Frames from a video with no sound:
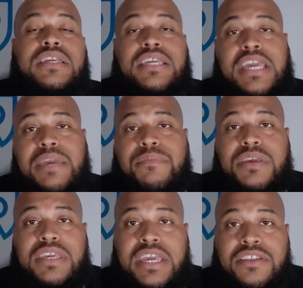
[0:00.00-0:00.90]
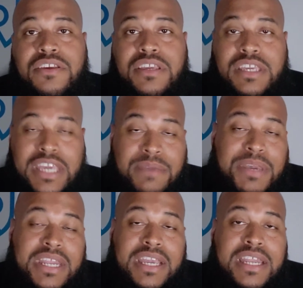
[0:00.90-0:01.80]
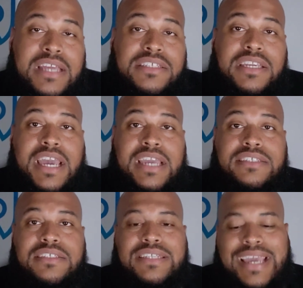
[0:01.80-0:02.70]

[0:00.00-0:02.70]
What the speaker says: keep getting an education,